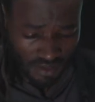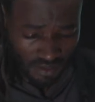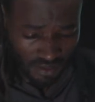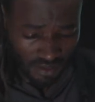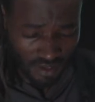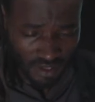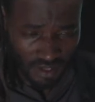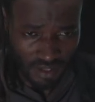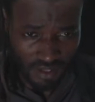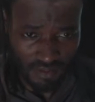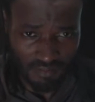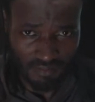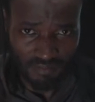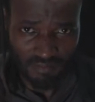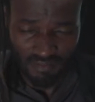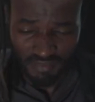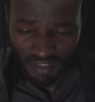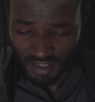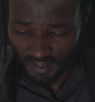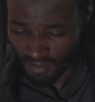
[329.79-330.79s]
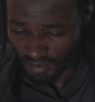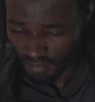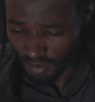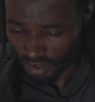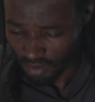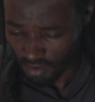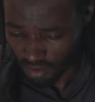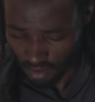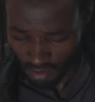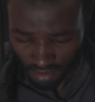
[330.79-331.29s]
you can give them
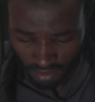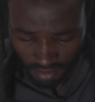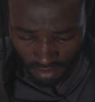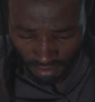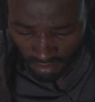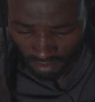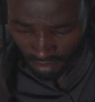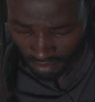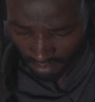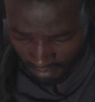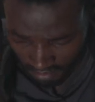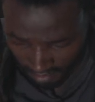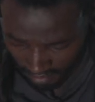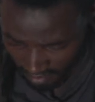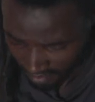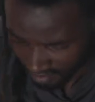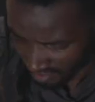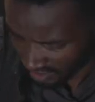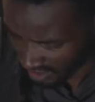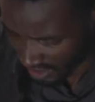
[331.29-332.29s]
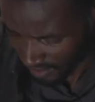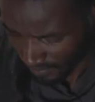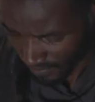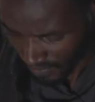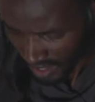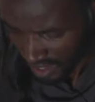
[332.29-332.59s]
a call. Or, yeah.